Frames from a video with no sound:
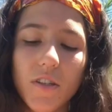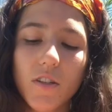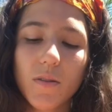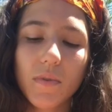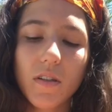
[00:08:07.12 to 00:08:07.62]

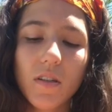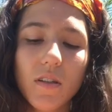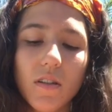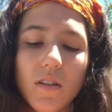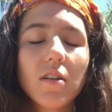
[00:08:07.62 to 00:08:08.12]
just put
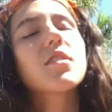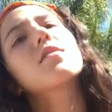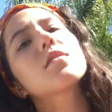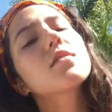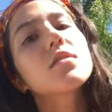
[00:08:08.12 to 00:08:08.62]

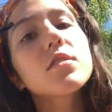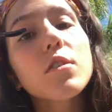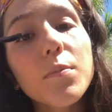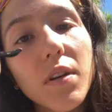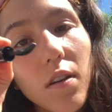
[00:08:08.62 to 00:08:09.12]
a little
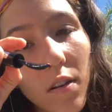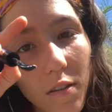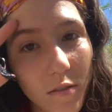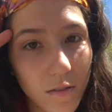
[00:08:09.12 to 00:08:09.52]
bit on.